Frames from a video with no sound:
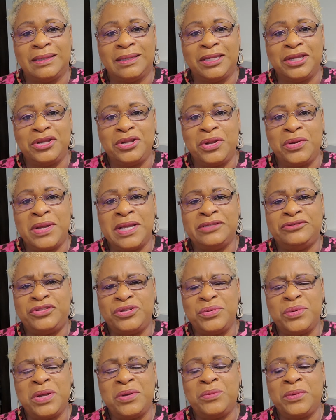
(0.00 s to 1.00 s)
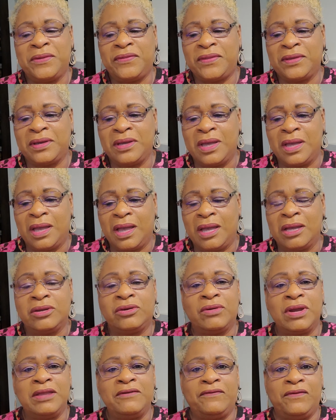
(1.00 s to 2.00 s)
You know, and do it with a
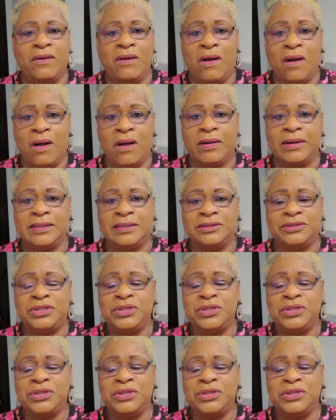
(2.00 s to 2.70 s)
grateful heart.